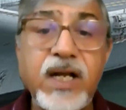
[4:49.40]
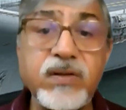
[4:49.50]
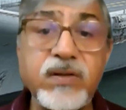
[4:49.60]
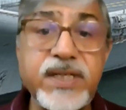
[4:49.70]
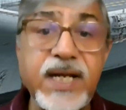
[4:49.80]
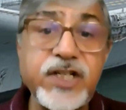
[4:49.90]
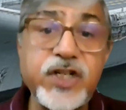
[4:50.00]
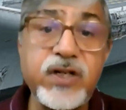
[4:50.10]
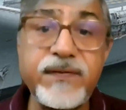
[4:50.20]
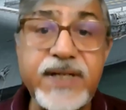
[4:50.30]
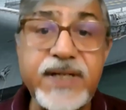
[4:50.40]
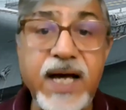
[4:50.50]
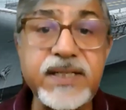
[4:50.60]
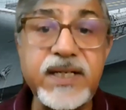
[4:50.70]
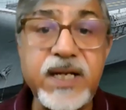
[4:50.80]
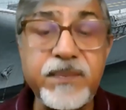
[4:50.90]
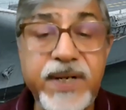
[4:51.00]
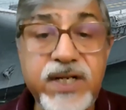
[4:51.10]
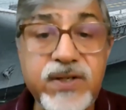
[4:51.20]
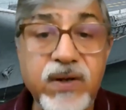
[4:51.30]
Now, the selection of task
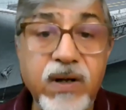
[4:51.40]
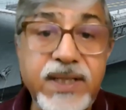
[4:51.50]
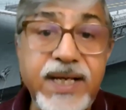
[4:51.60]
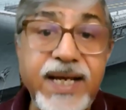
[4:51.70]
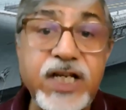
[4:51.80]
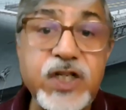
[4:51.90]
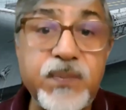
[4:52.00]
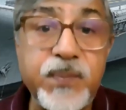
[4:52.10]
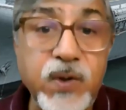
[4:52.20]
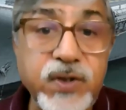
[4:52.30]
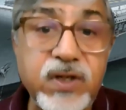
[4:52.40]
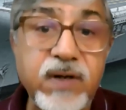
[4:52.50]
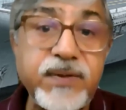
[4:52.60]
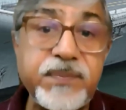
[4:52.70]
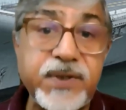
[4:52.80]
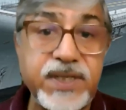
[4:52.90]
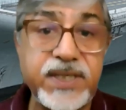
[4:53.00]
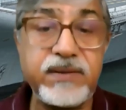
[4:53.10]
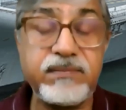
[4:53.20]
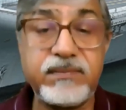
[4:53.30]
depends on the exposure of the
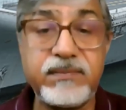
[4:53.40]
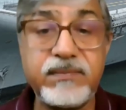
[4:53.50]
person,